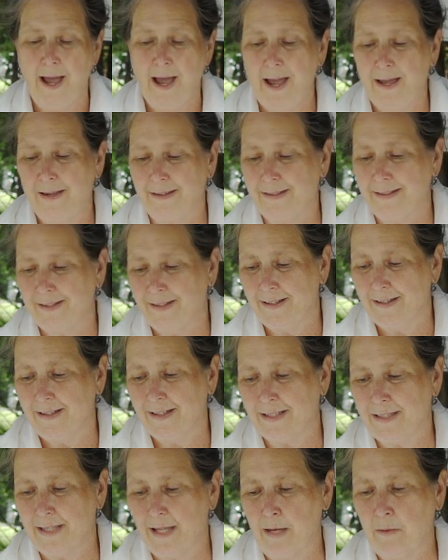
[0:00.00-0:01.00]
And the
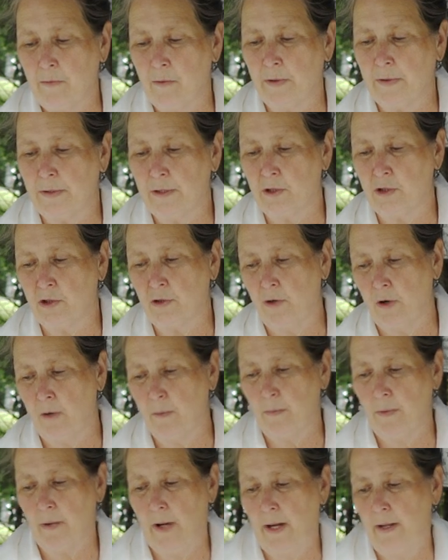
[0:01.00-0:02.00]
same with the
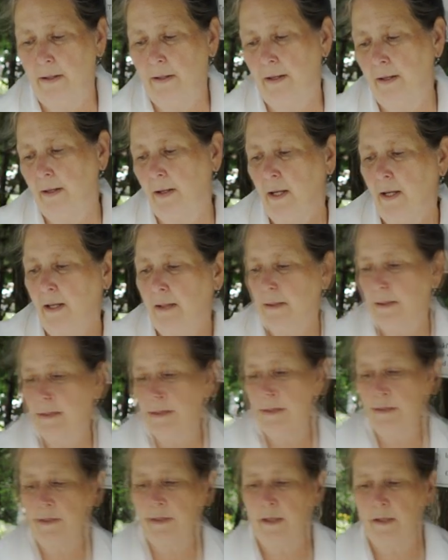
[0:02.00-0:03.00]
shortbread. And
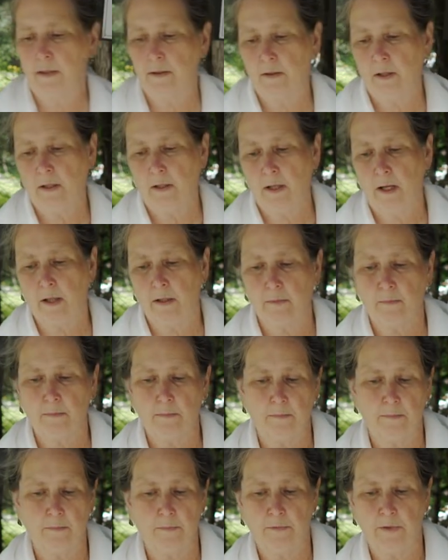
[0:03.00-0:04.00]
this is a
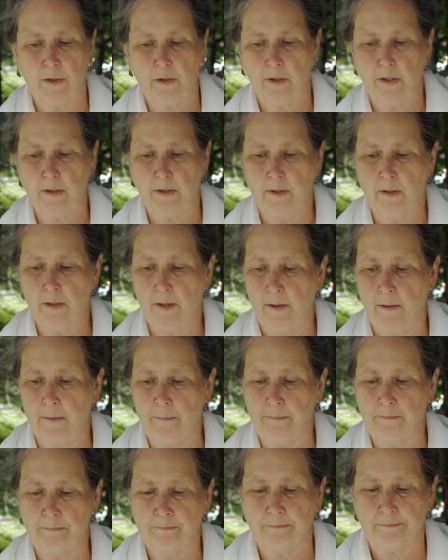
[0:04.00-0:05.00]
very
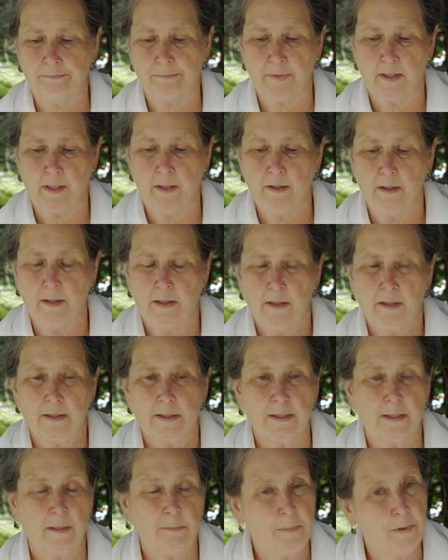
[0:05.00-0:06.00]

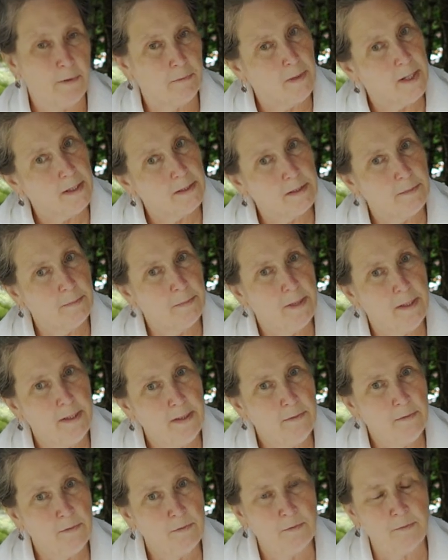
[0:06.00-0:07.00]
simple recipe.
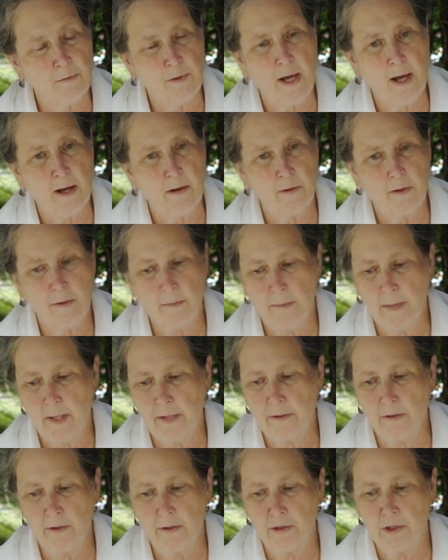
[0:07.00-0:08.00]
Flour,
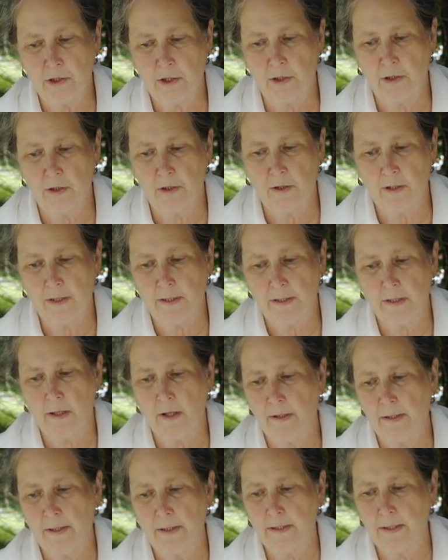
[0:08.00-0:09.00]
butter, and sugar is
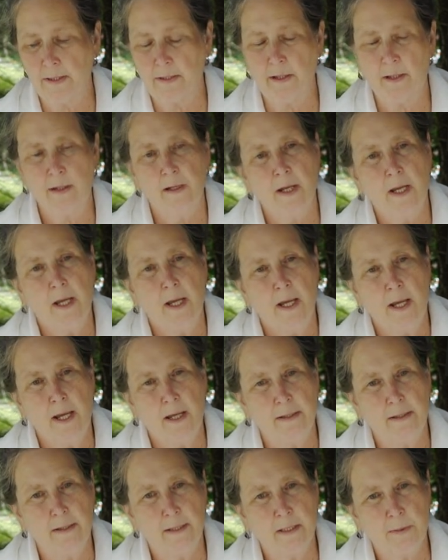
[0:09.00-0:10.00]
all that's in it.
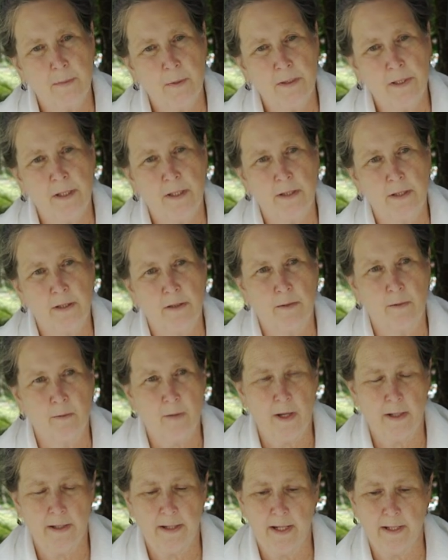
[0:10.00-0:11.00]
And this particular
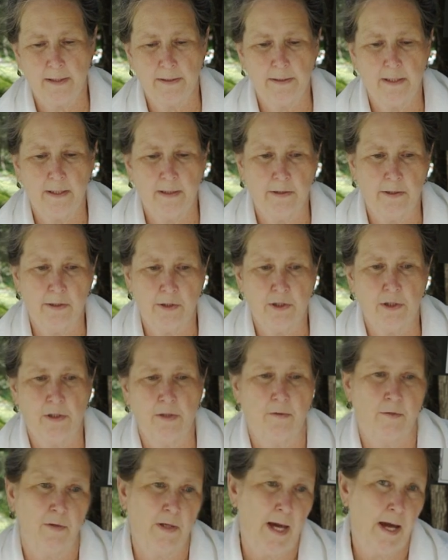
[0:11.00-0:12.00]
one has the addition
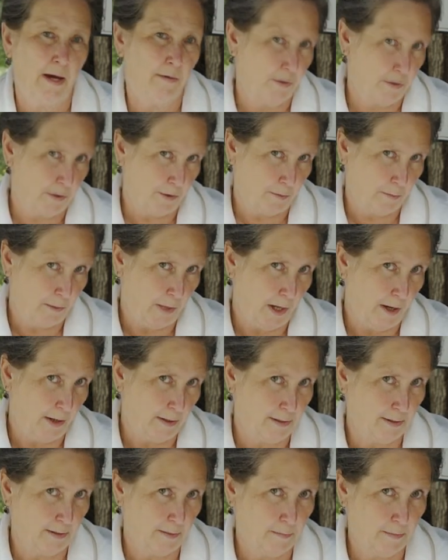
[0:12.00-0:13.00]
of lavender
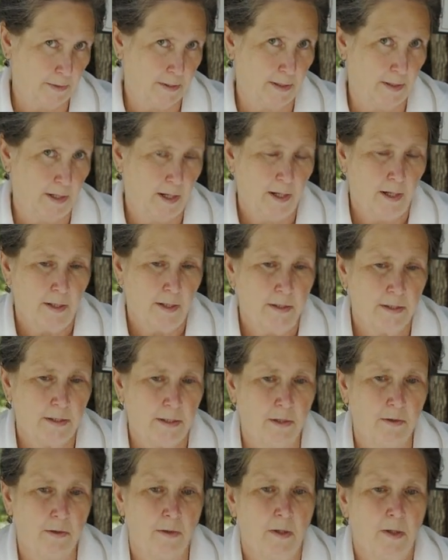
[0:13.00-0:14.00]
blossoms.
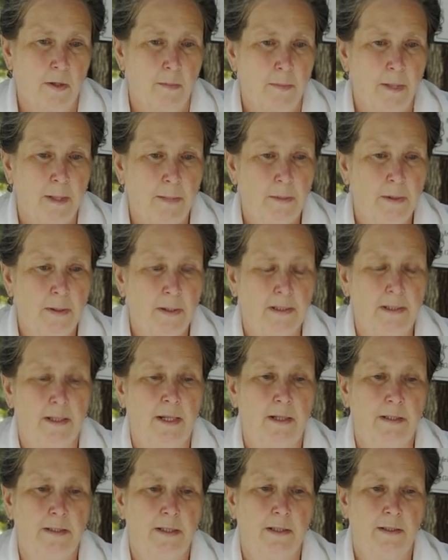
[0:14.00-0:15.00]
So people in the
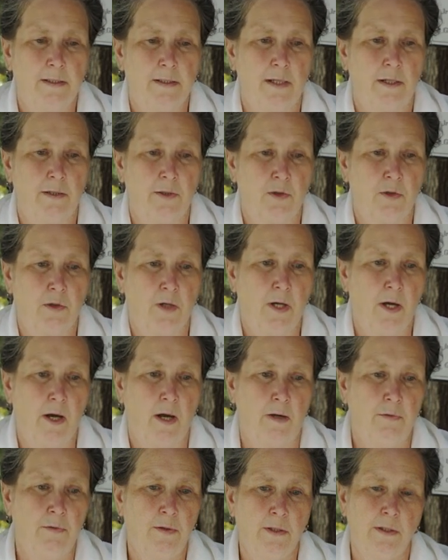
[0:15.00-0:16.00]
18th century
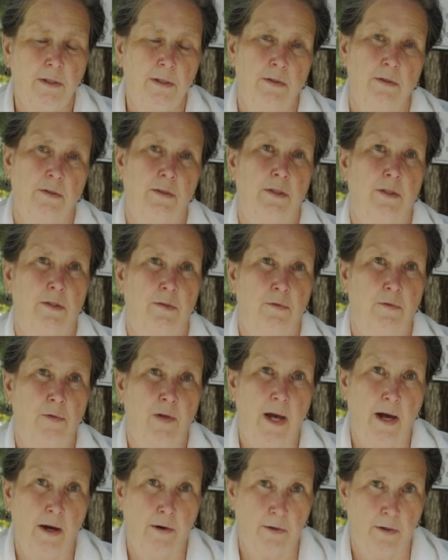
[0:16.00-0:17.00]
often used
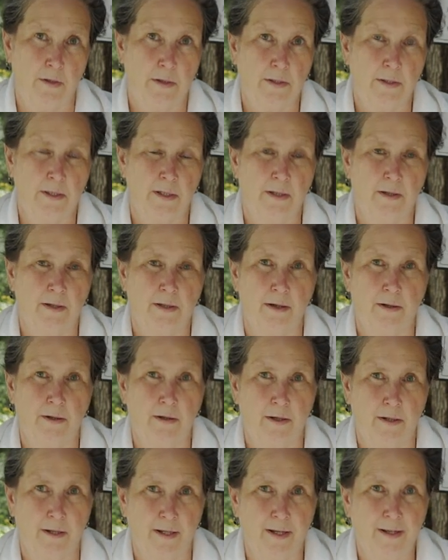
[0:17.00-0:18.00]
flowers in their
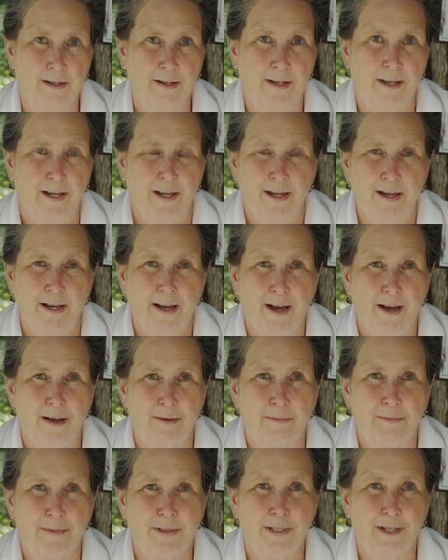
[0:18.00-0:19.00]
cooking.
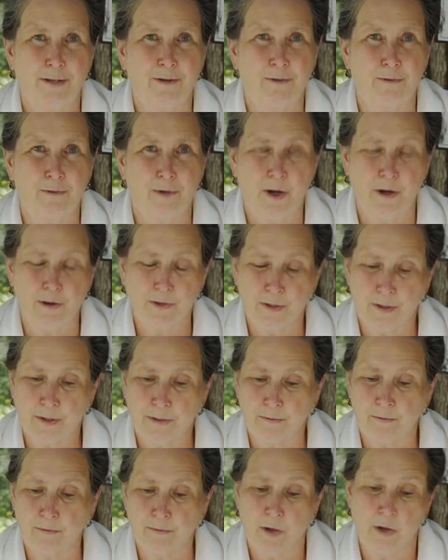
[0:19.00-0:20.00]
So
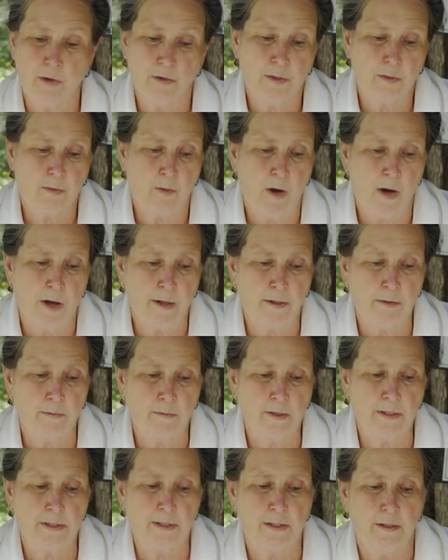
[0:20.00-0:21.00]
rose water
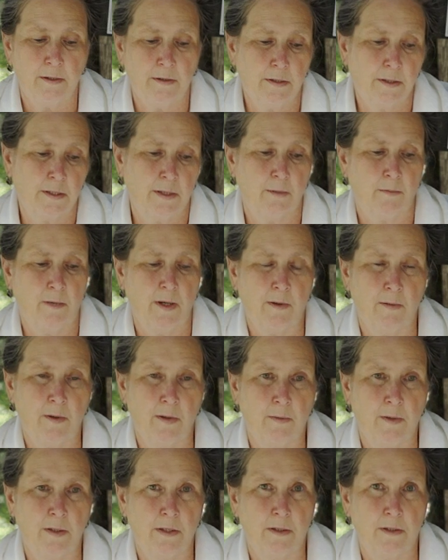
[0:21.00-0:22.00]
was used the way we
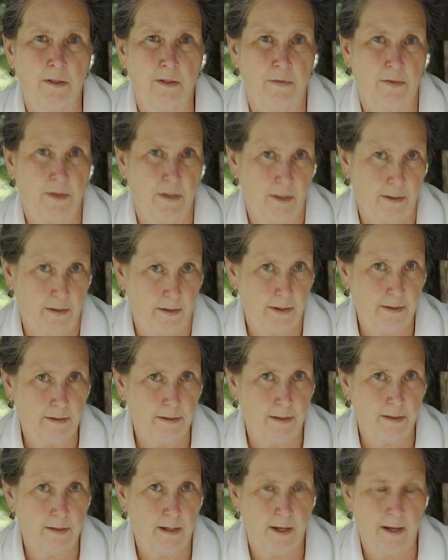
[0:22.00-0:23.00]
would use vanilla
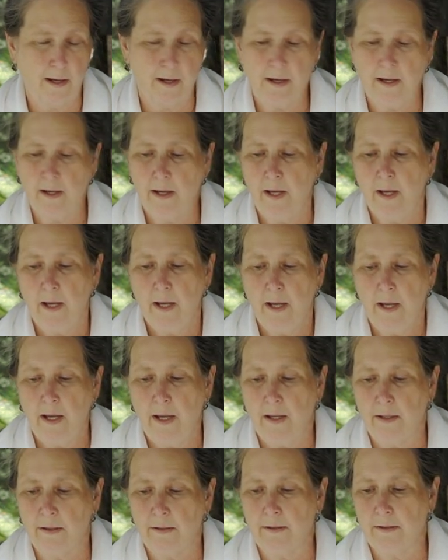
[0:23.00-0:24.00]
today,
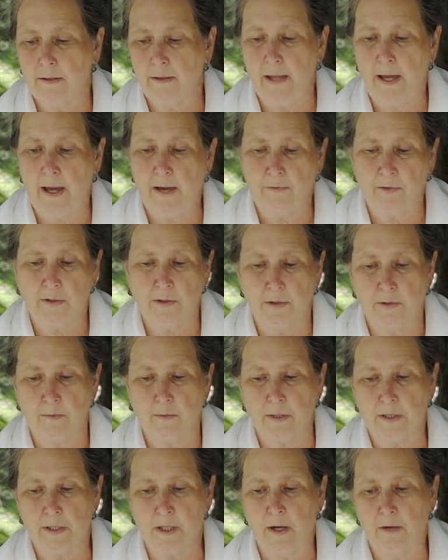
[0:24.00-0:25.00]
and lavender
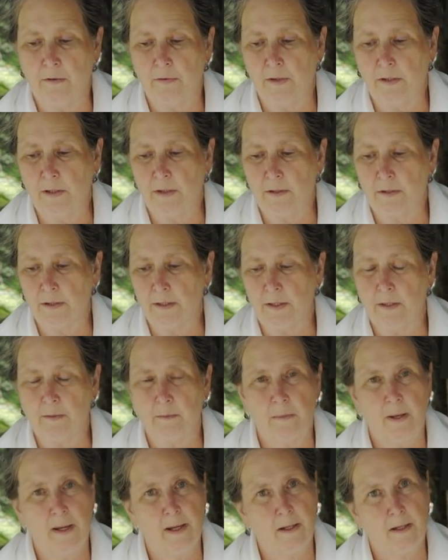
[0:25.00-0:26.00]
was often used in
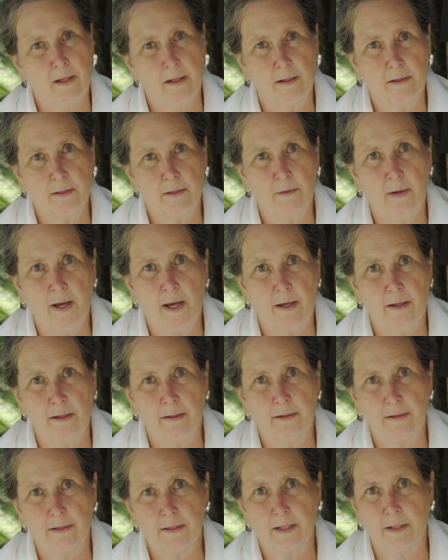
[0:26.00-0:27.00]
baking as well.
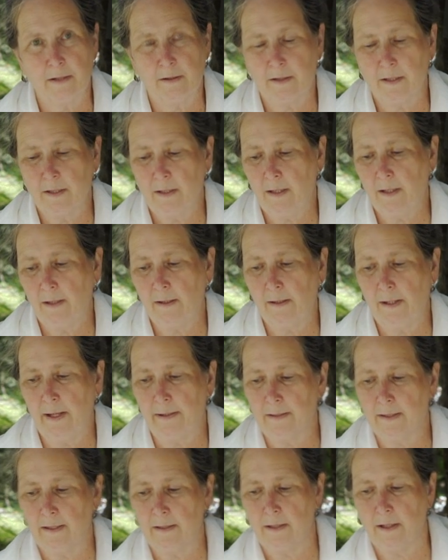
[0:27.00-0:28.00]
And so it
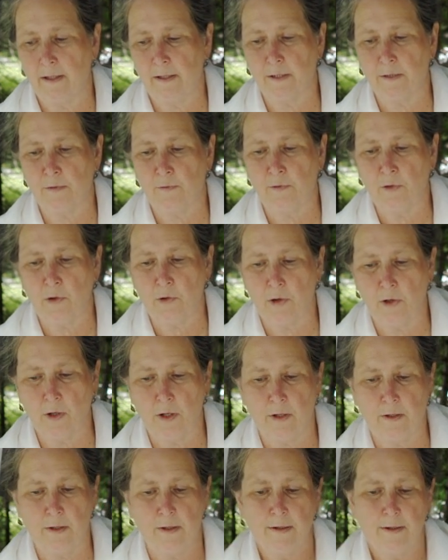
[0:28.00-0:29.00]
lends a nice
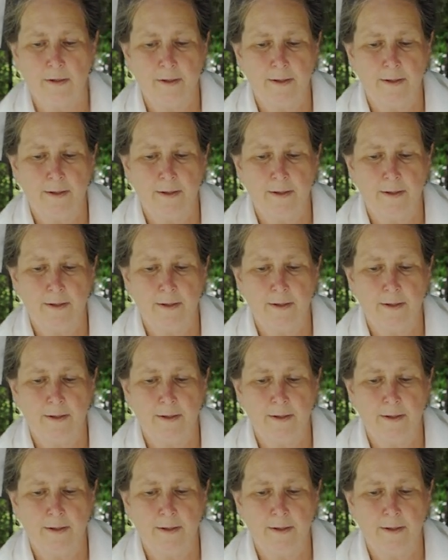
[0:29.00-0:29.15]
floral